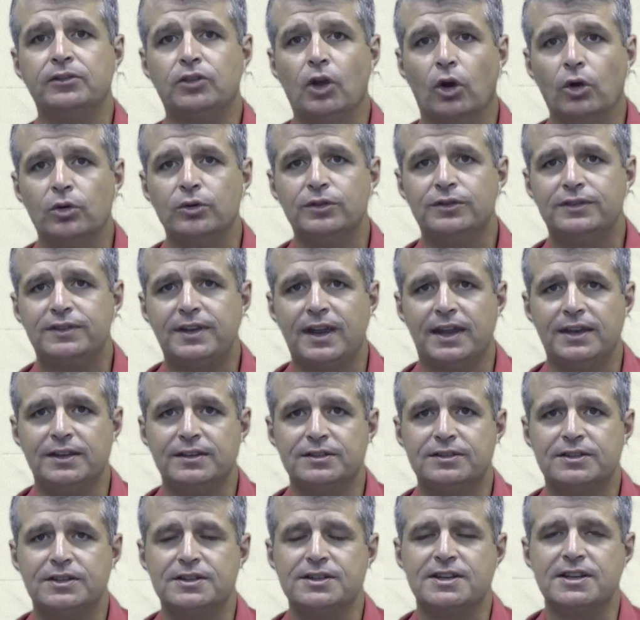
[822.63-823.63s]
don't
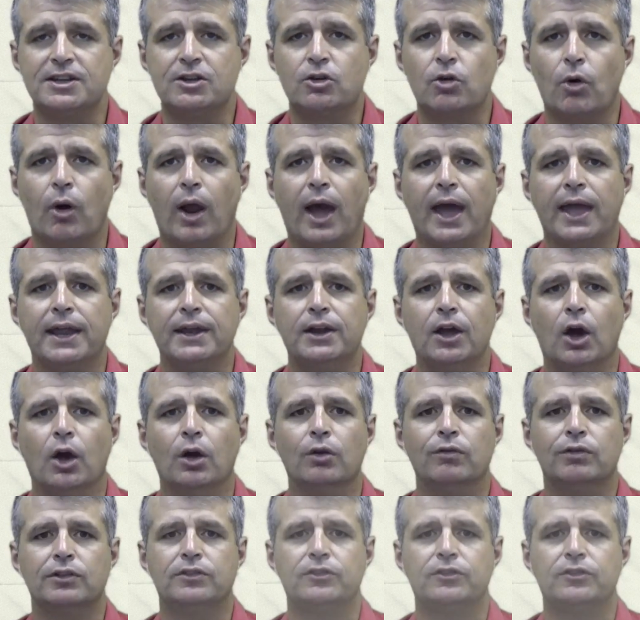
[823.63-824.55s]
tend to degrade over